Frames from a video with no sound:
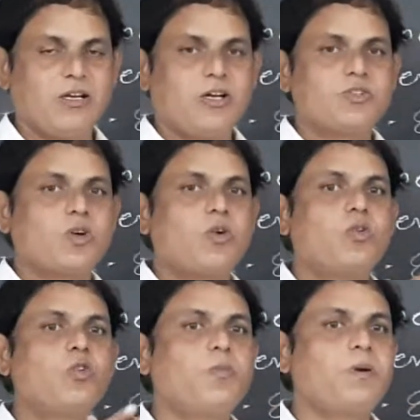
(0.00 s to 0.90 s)
So
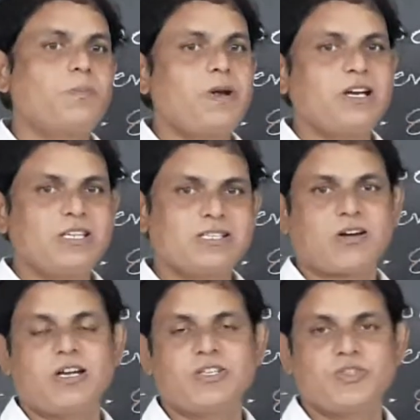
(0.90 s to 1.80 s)
who prepared this
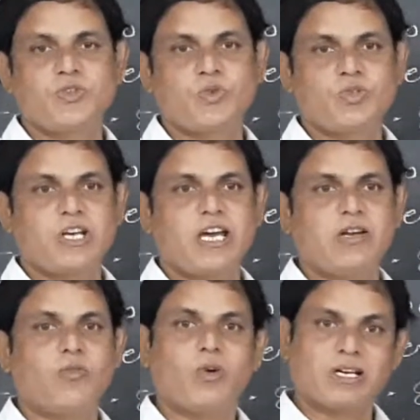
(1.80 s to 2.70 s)

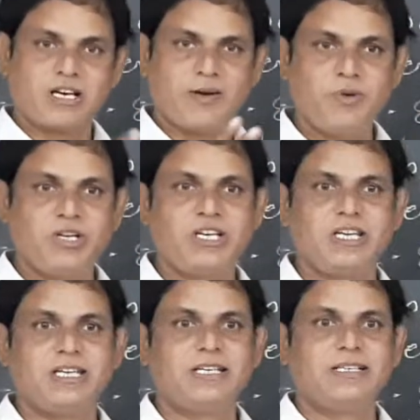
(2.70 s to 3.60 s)
constitution? One
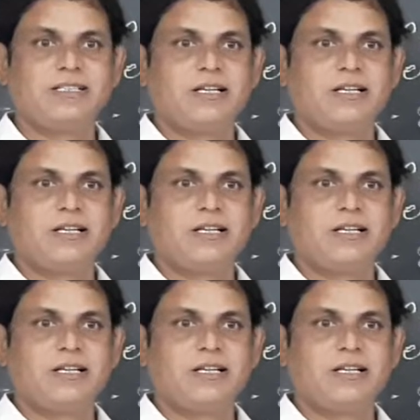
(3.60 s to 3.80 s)
committee.